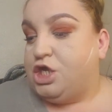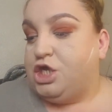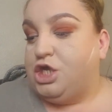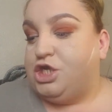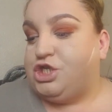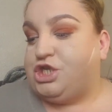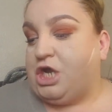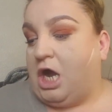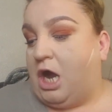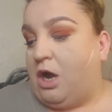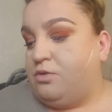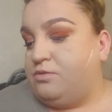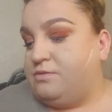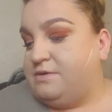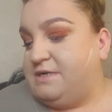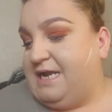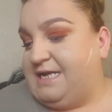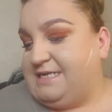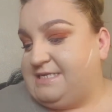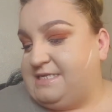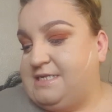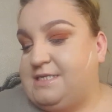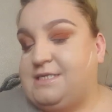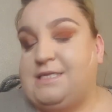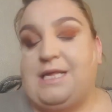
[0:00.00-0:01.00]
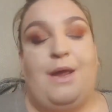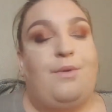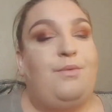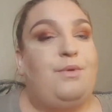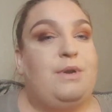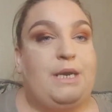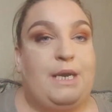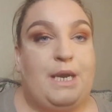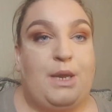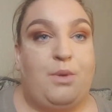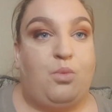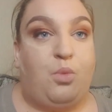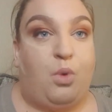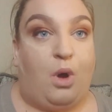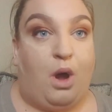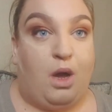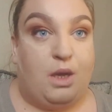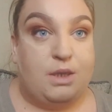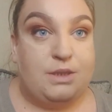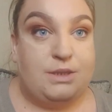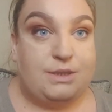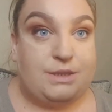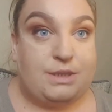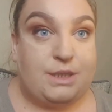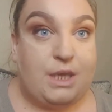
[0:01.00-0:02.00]
You don't necessarily
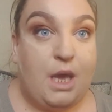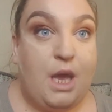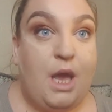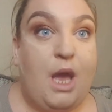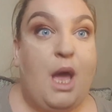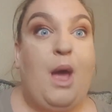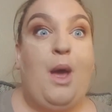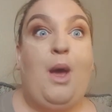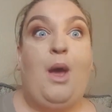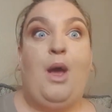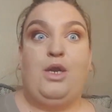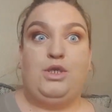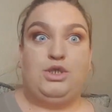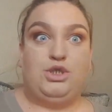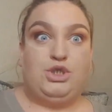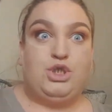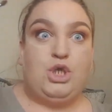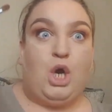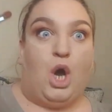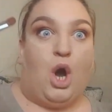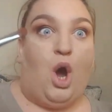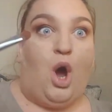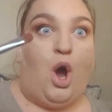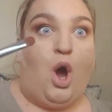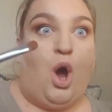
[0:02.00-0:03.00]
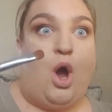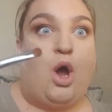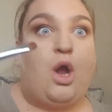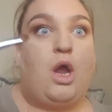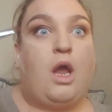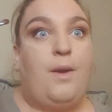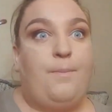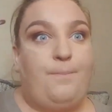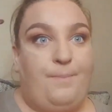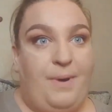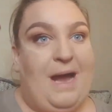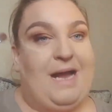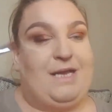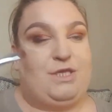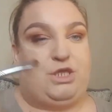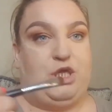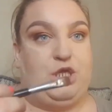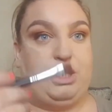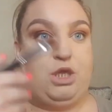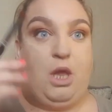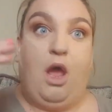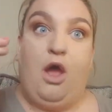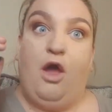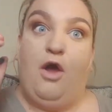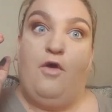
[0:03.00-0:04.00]
want dark
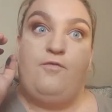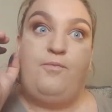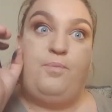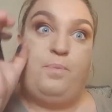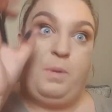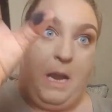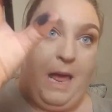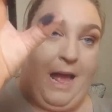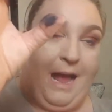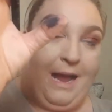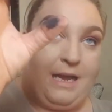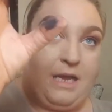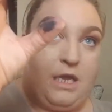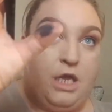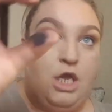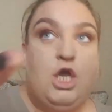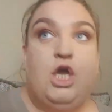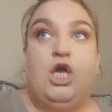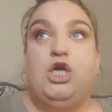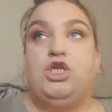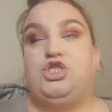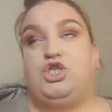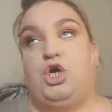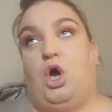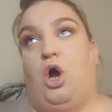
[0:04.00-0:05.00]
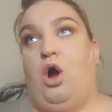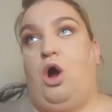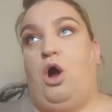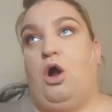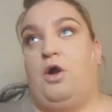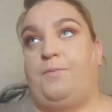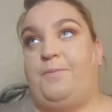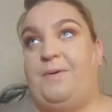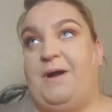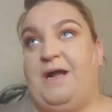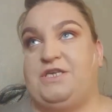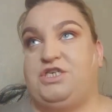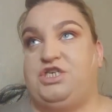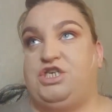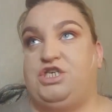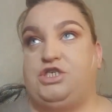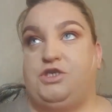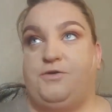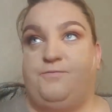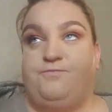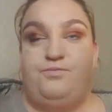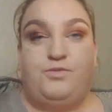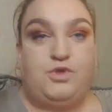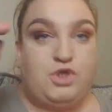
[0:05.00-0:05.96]
patches of black, dark patches